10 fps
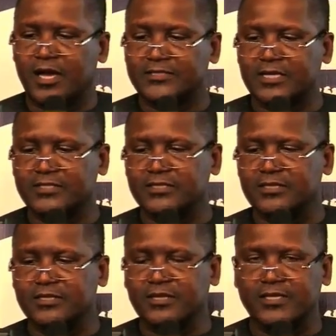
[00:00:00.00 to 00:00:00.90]
I
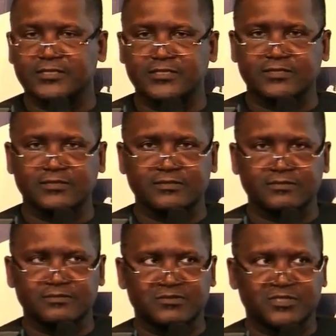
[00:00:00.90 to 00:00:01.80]
started in
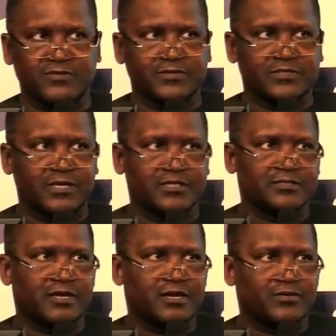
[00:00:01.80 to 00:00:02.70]

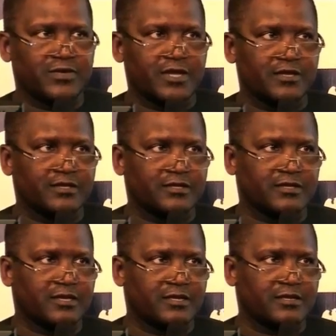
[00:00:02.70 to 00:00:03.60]
1978, and when I
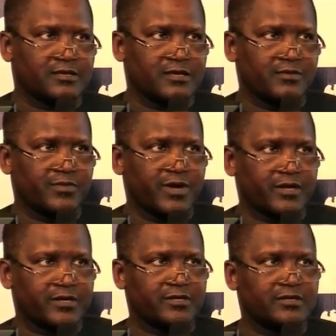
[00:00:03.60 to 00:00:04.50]
came
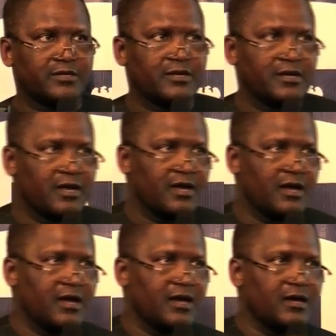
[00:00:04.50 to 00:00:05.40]
back
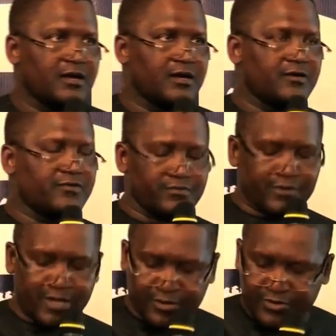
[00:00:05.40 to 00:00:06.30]

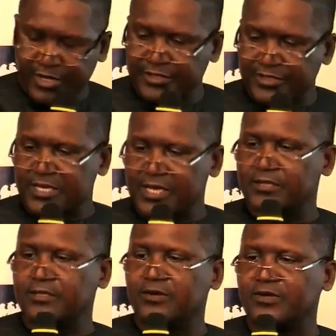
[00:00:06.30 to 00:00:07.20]
from Cairo, I
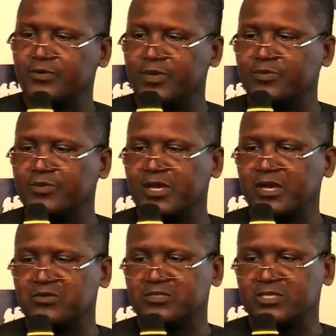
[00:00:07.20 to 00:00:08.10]
decided, okay, maybe
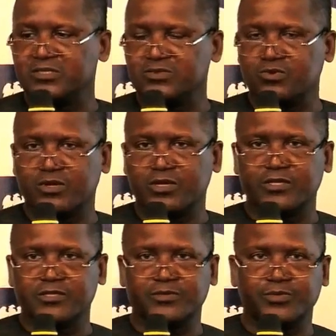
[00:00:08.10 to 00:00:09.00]
I would just work a
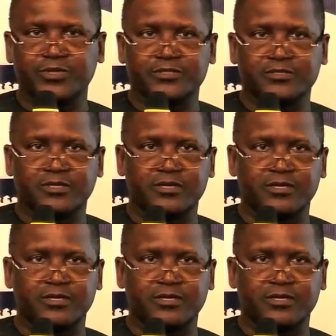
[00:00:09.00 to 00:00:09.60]
little bit,